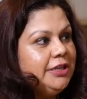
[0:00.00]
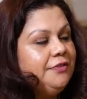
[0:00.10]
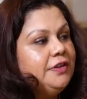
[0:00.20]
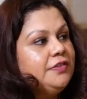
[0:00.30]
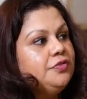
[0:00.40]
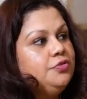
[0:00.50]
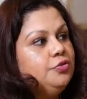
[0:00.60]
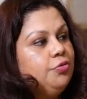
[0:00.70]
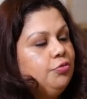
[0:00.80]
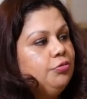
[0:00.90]
there is
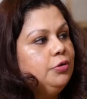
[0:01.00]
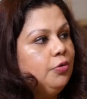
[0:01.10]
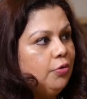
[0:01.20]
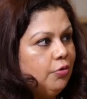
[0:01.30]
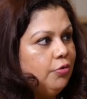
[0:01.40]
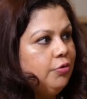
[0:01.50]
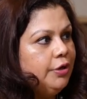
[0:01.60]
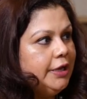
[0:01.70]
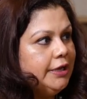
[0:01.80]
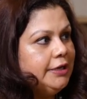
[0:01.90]
no law
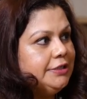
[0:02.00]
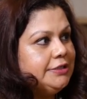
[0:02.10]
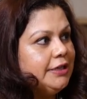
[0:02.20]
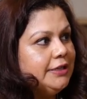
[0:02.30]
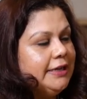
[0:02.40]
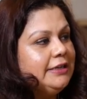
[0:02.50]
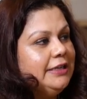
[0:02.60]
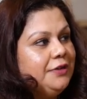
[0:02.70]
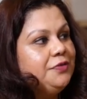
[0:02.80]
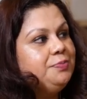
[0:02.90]
in India that
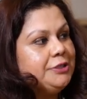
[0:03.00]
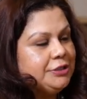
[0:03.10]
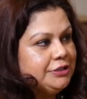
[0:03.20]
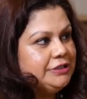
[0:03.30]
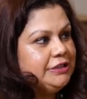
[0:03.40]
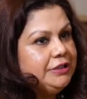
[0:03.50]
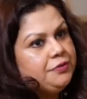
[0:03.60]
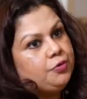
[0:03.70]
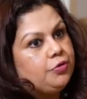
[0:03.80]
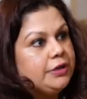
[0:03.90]
gives paternity leave.
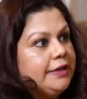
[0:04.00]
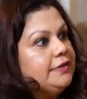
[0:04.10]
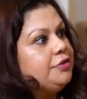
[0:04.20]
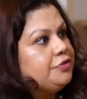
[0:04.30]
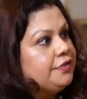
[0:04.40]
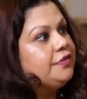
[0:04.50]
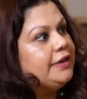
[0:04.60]
So organizations